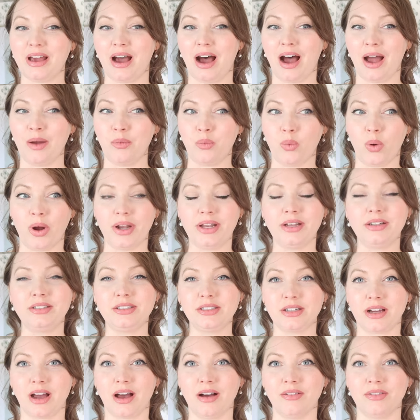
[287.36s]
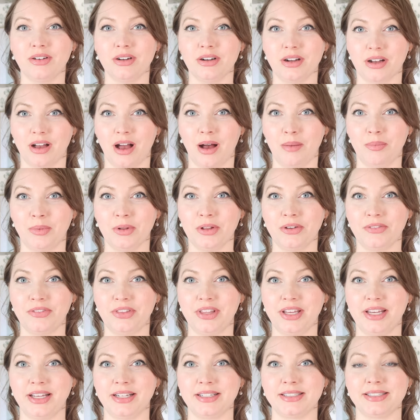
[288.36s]
I wanted to cover a couple of
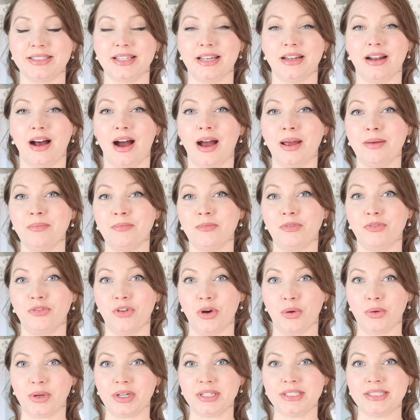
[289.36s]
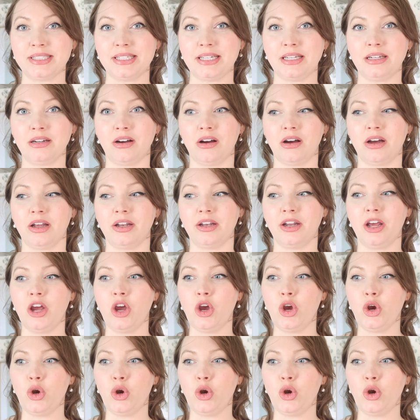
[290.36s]
things that I'm focusing on